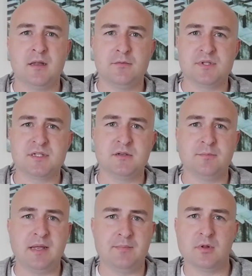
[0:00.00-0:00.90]
There were still
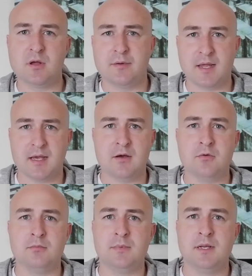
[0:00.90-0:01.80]
people going
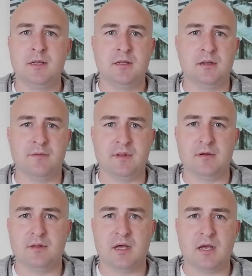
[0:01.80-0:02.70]
out, living
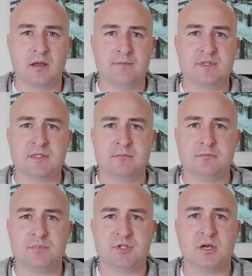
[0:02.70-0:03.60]
their lives,
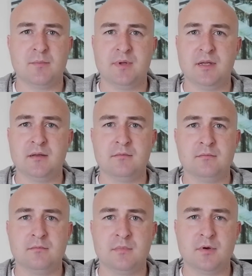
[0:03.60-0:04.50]

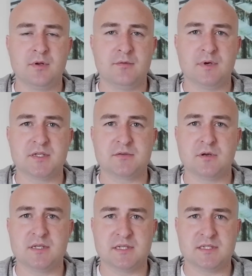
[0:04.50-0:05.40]
shopping, going to
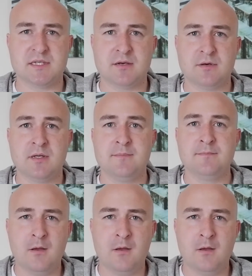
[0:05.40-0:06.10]
restaurants, etc.